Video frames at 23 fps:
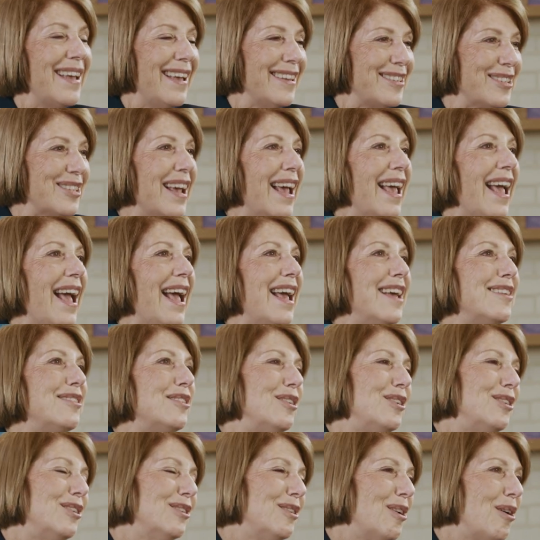Yes.
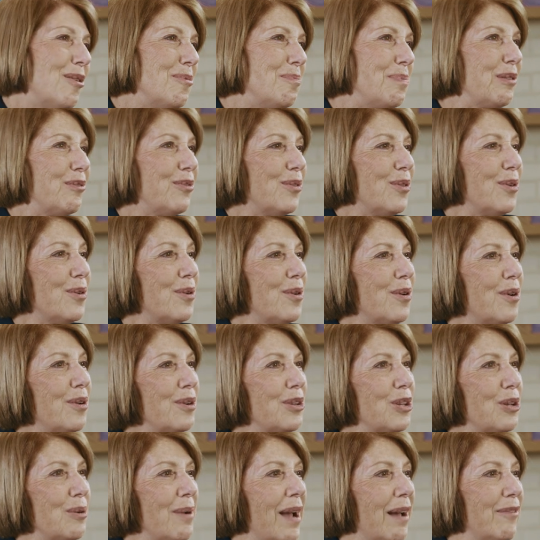And,
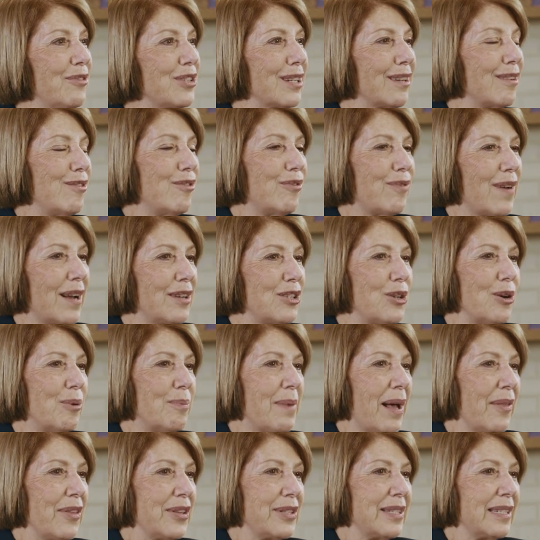before you have to confront your
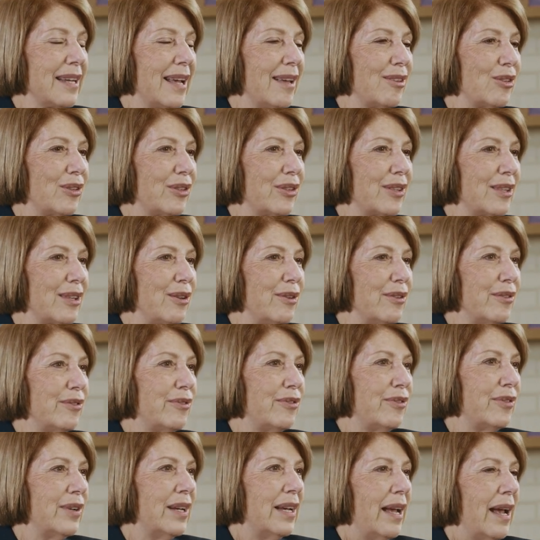mother's death, you've